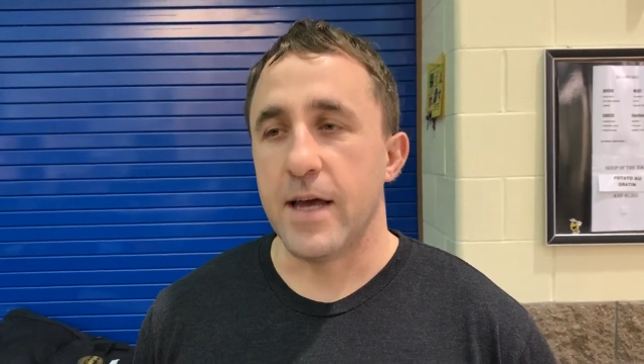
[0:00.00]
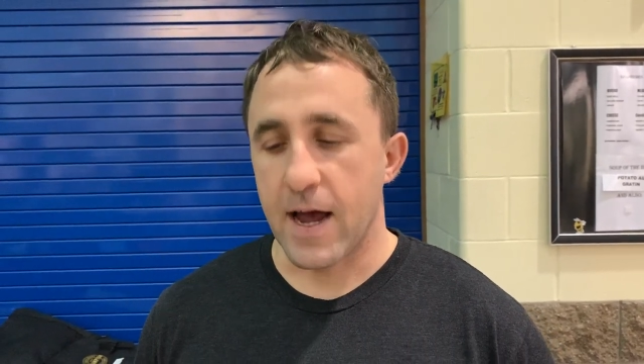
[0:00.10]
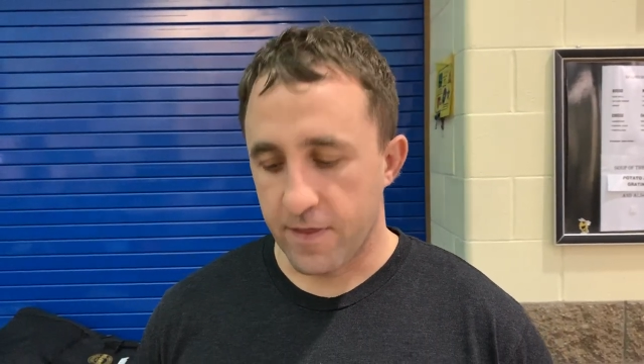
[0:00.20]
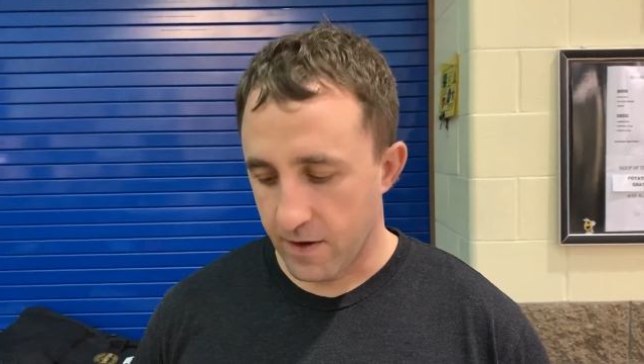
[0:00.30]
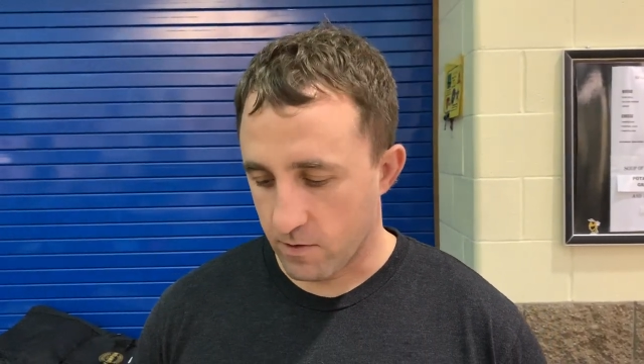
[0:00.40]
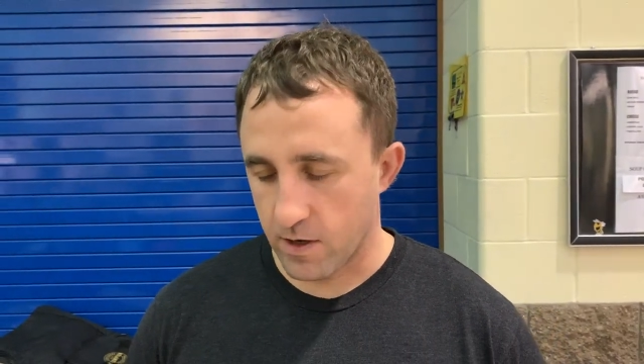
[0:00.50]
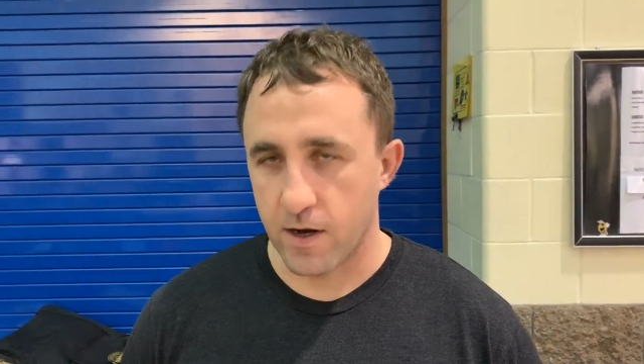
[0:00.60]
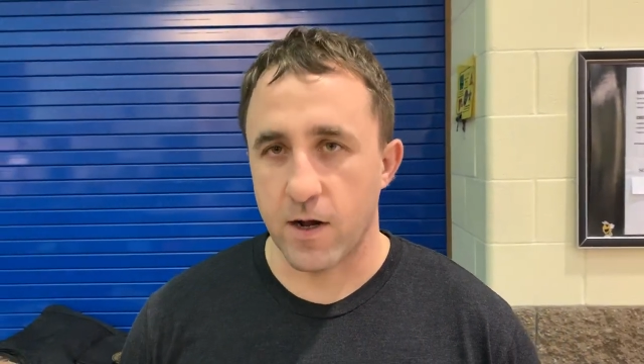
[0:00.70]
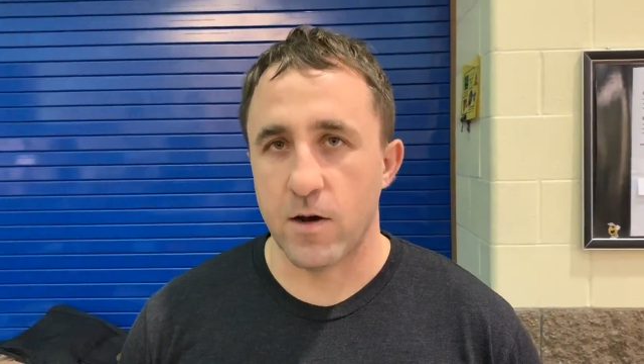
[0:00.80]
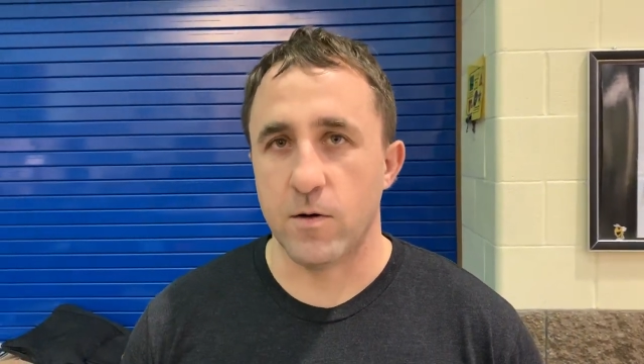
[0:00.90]
yeah, I think we're
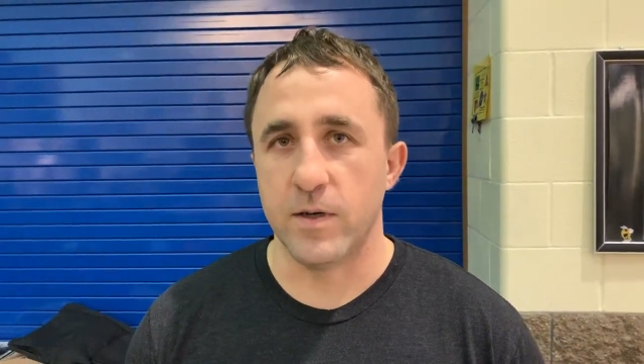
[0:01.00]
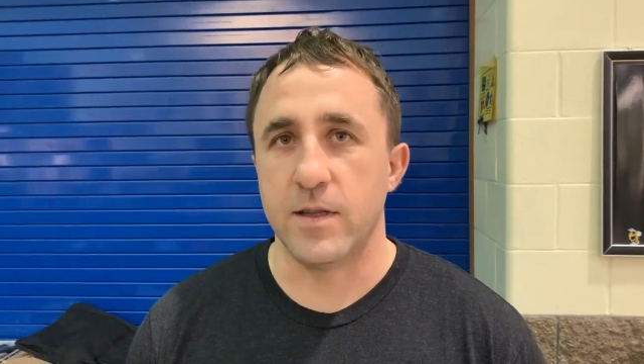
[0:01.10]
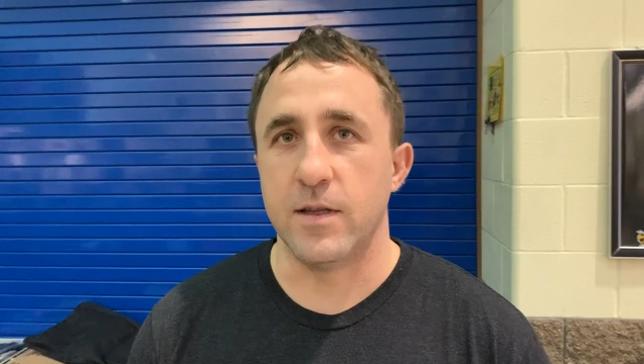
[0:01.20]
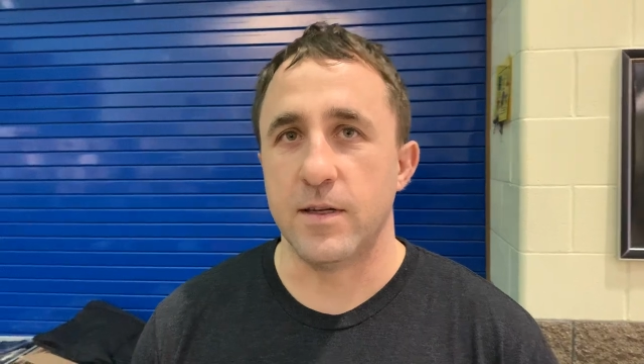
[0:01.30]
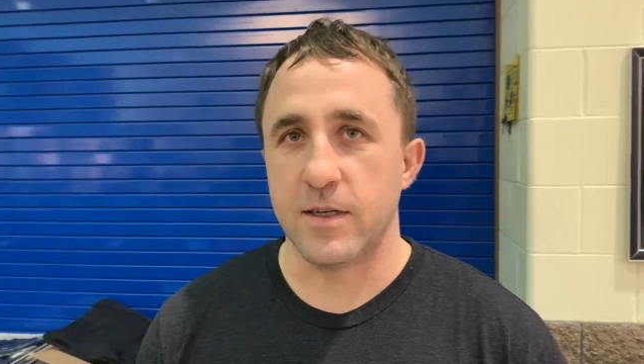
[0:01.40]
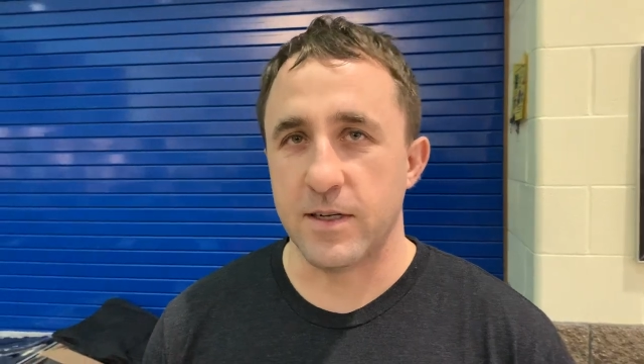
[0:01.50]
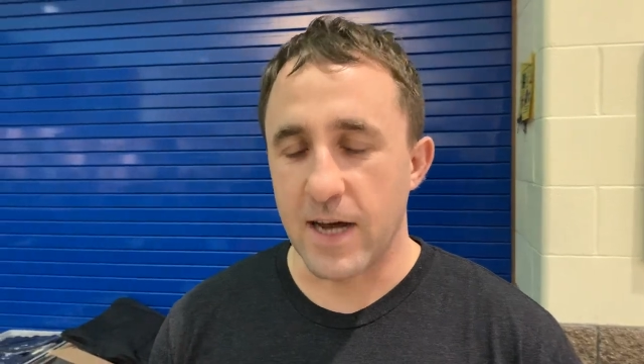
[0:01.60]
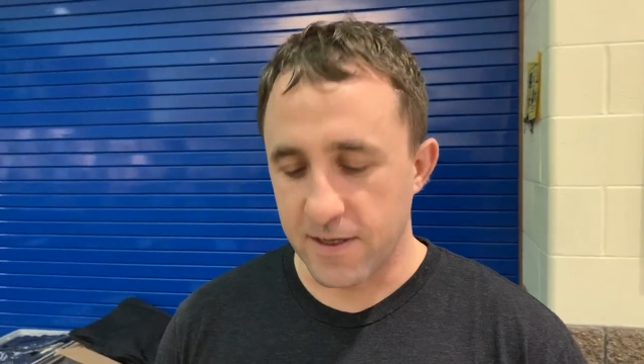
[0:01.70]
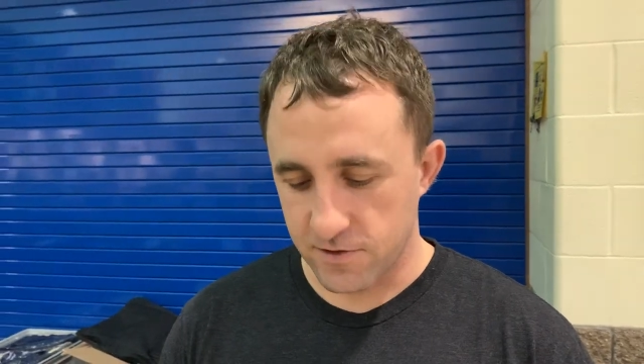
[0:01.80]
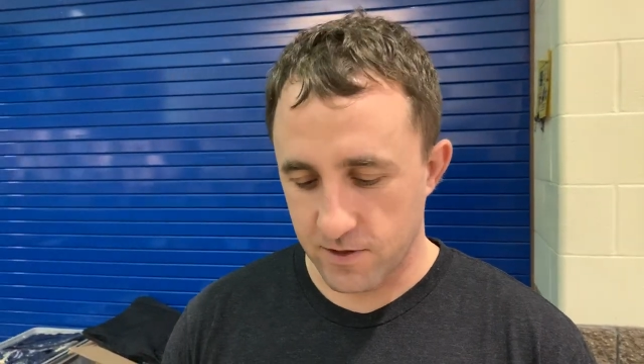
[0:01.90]
going to go with a
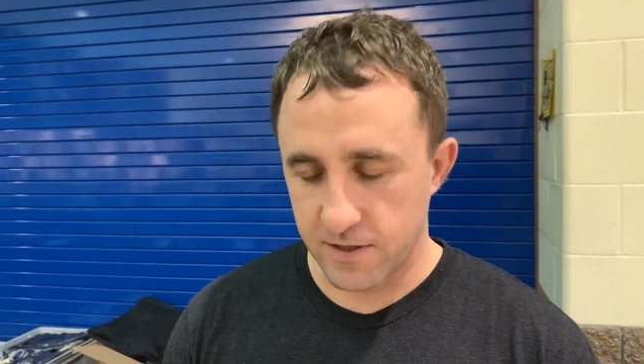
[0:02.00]
nice.